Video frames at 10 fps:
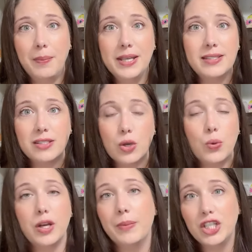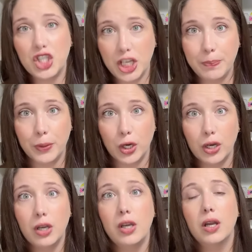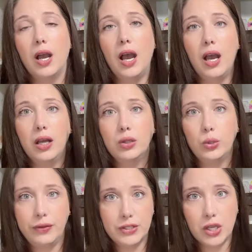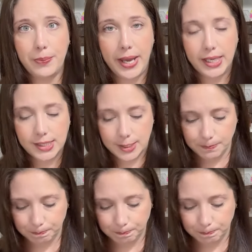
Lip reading: it's still one of my cheaper Louis Vuitton bags.